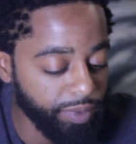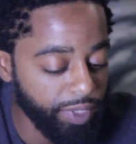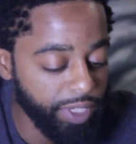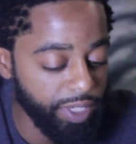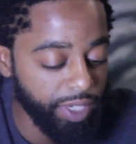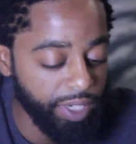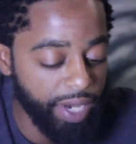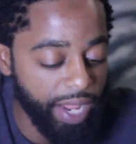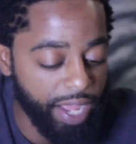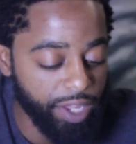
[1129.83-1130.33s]

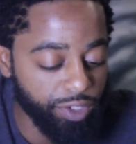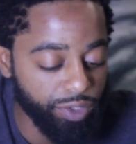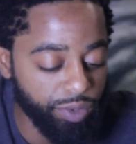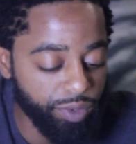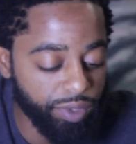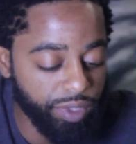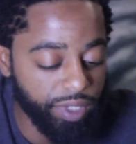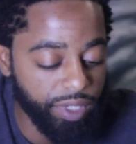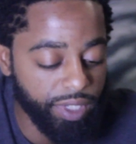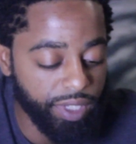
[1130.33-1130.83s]
In the
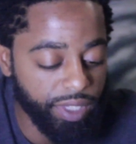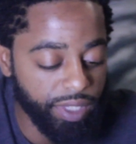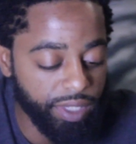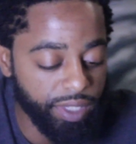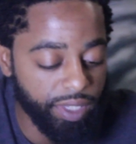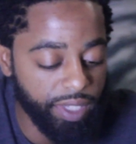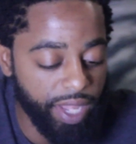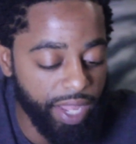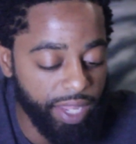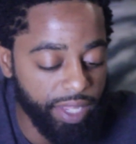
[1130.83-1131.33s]
natural
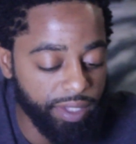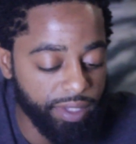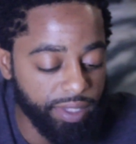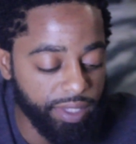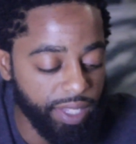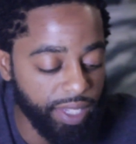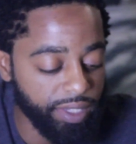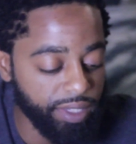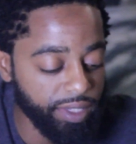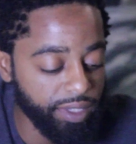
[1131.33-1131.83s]
state,
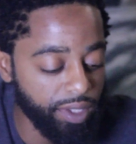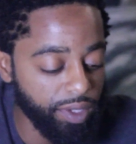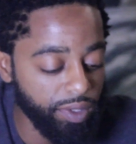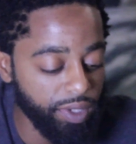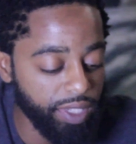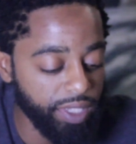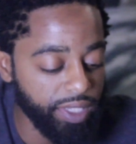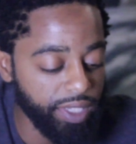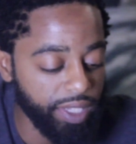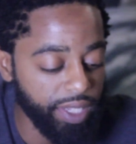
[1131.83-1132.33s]
sex is a
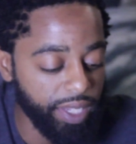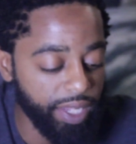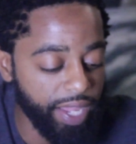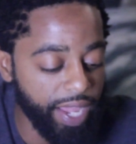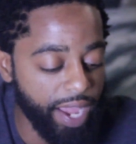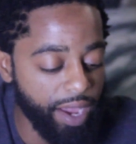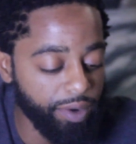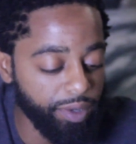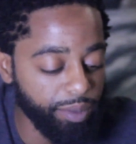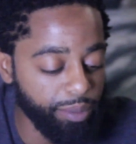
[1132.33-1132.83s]
holistic
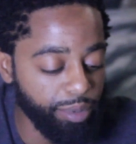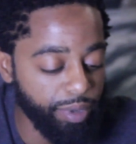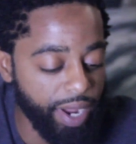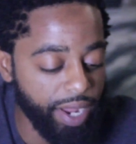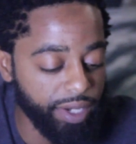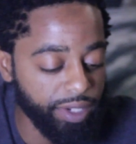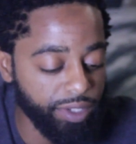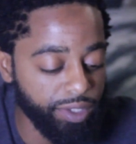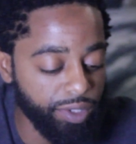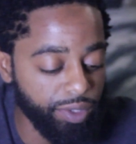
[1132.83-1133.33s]
encounter
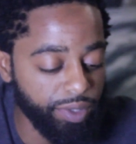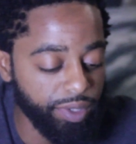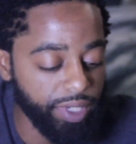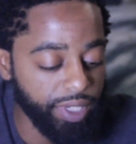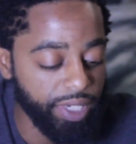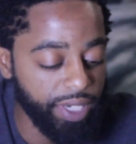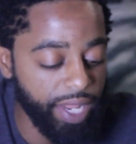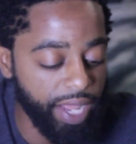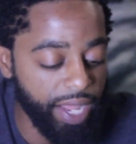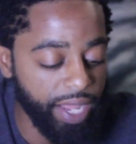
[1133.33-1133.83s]
practiced during
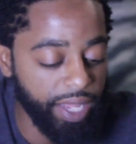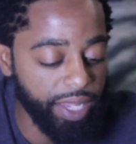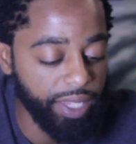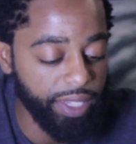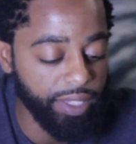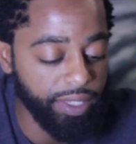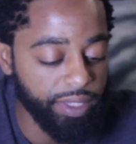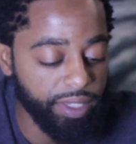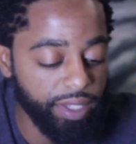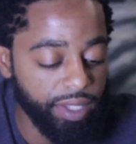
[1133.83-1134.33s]
the
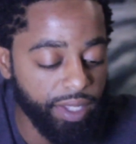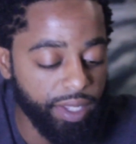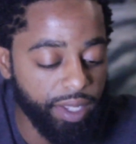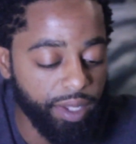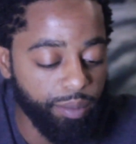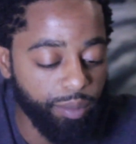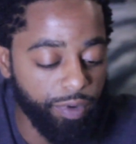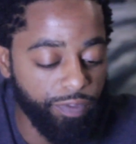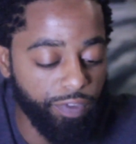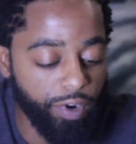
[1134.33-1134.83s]
day,
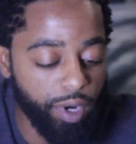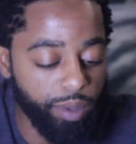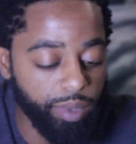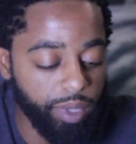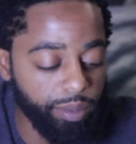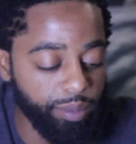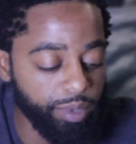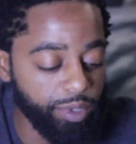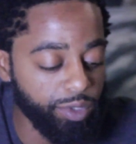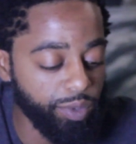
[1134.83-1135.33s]

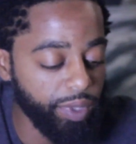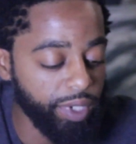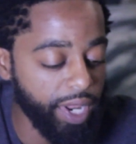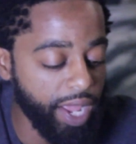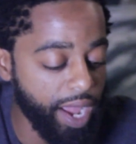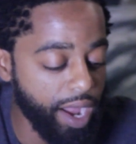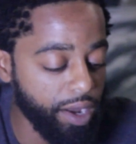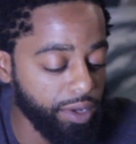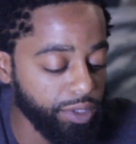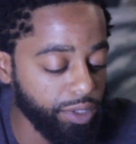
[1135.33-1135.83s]
preferably between
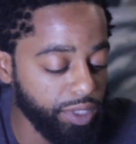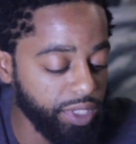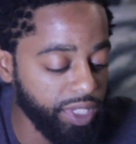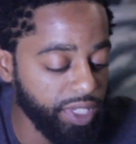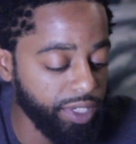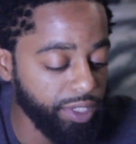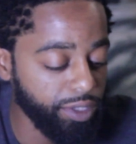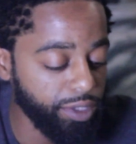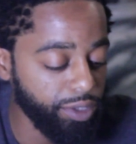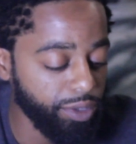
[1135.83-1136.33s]
the hours of
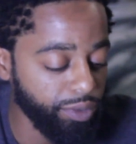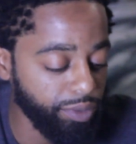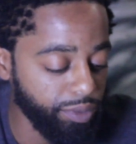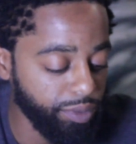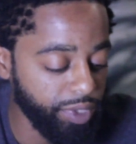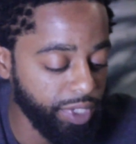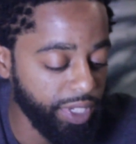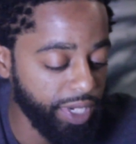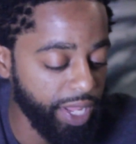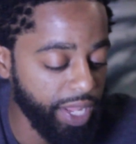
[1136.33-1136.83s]

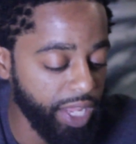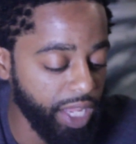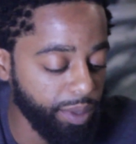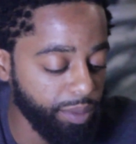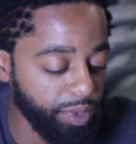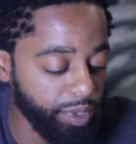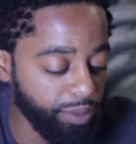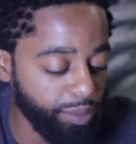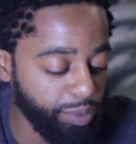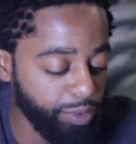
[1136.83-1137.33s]
10
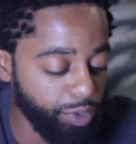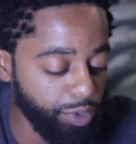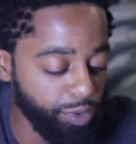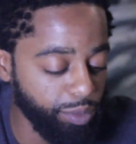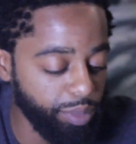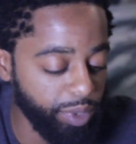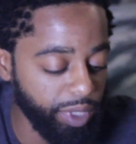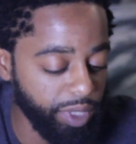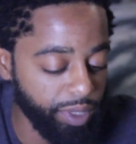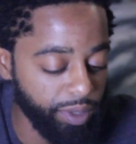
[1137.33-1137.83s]
a.m. and
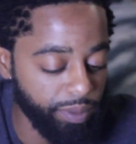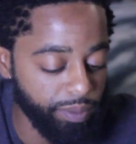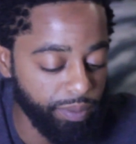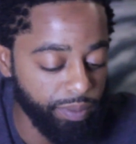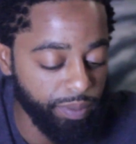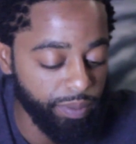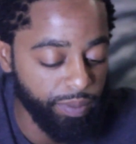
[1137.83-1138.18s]
2 p.m.